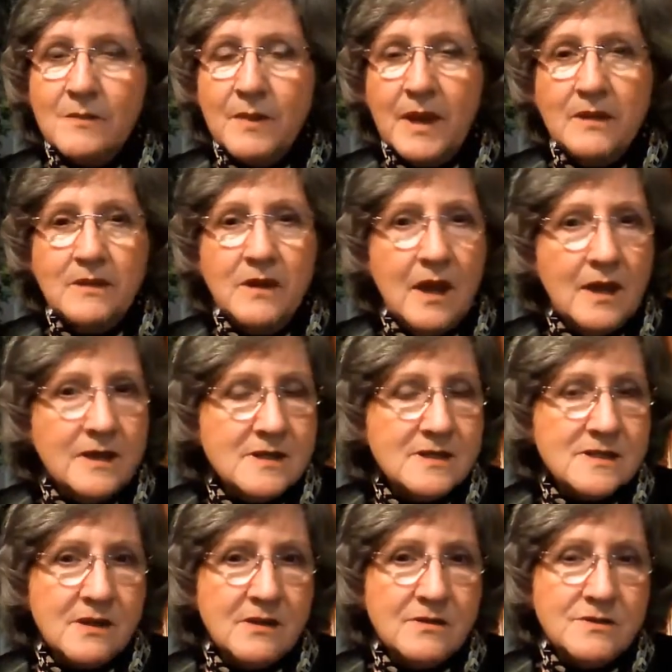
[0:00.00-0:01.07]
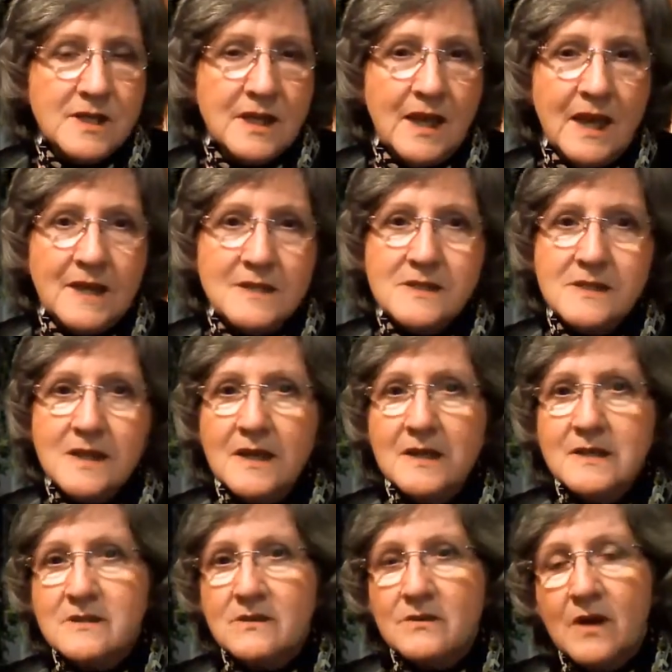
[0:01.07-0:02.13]
about not disclosing
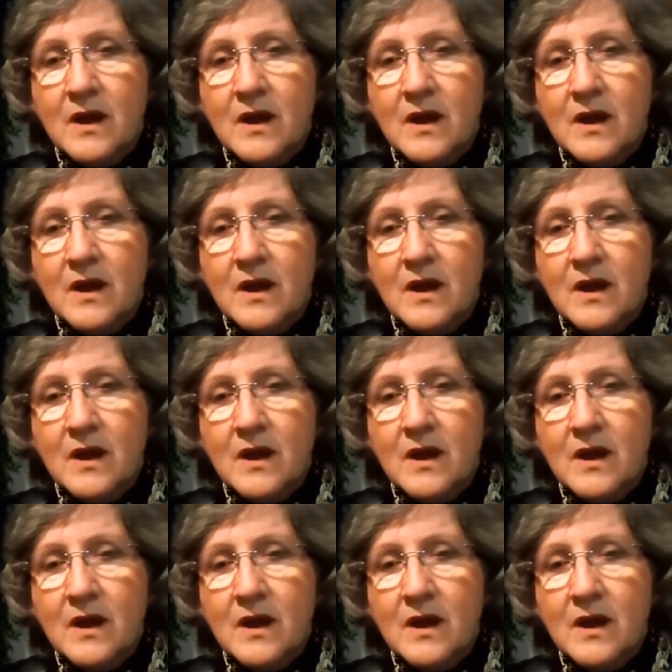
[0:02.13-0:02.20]
assets or